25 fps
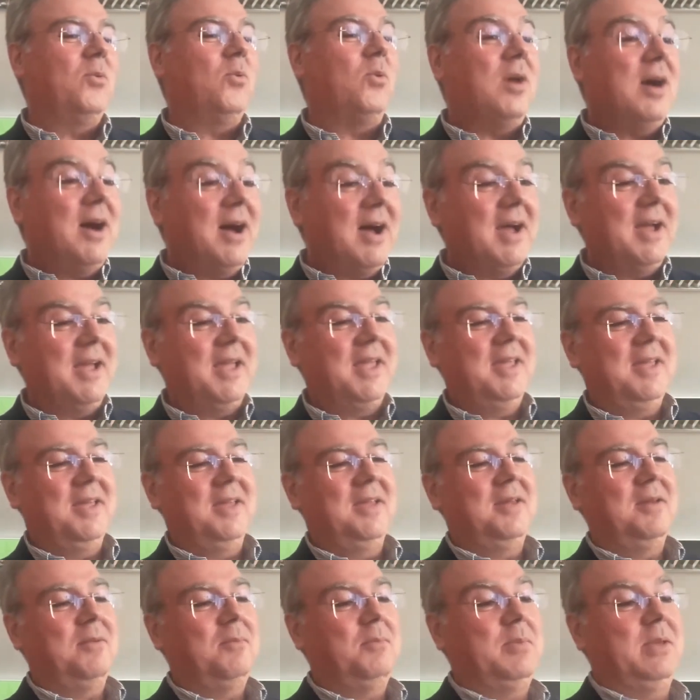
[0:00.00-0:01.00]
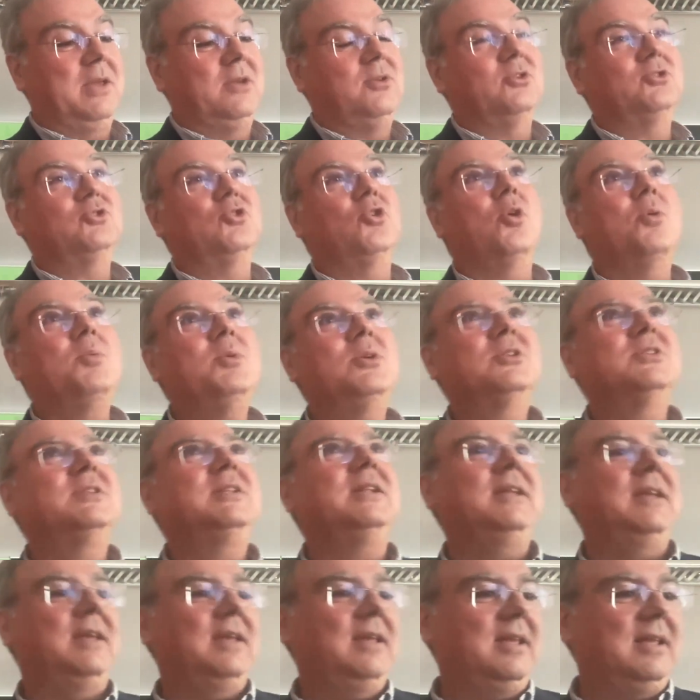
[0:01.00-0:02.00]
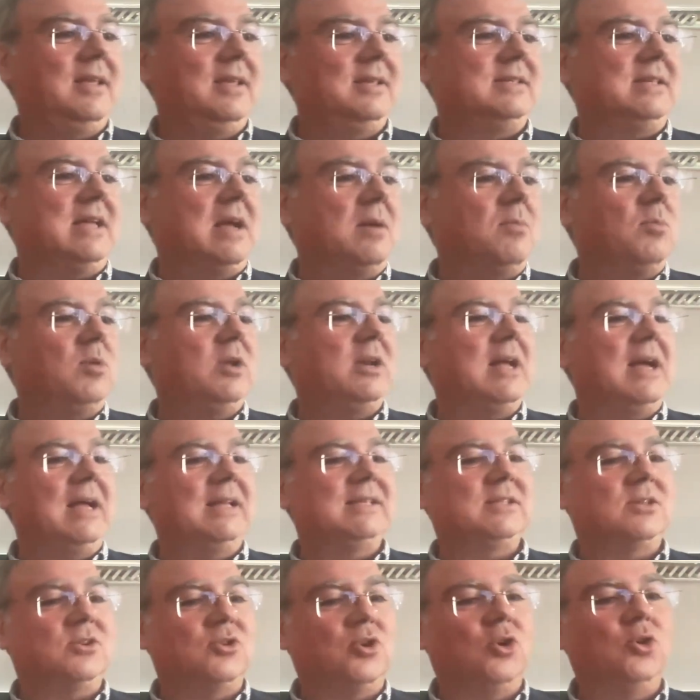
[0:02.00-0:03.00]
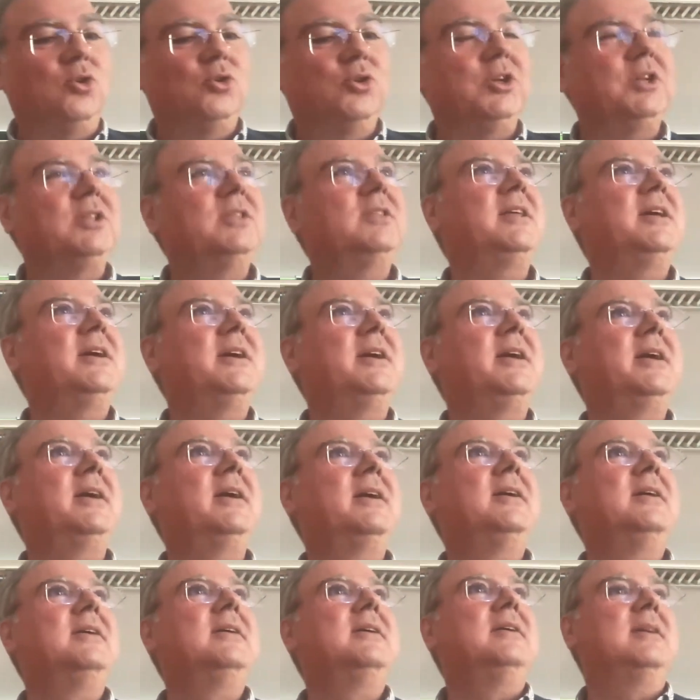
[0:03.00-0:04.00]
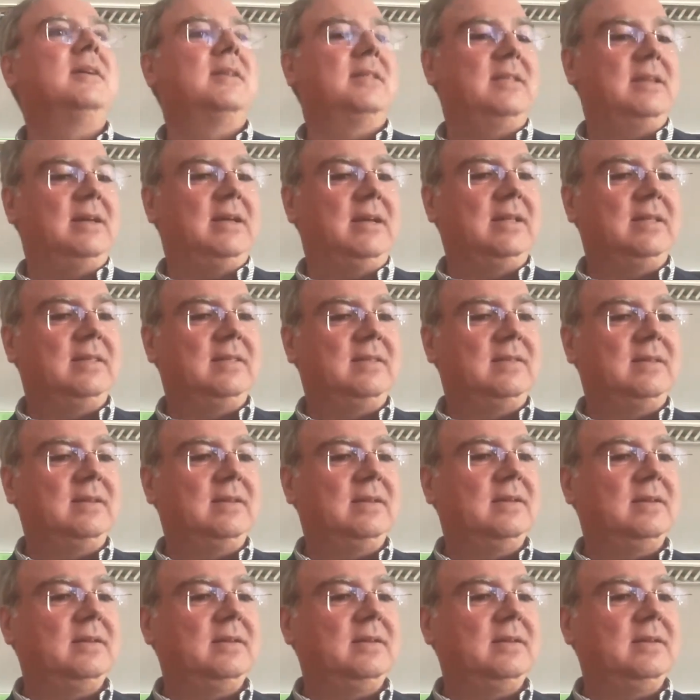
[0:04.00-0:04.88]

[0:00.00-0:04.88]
Why? Because obviously someone has coded there that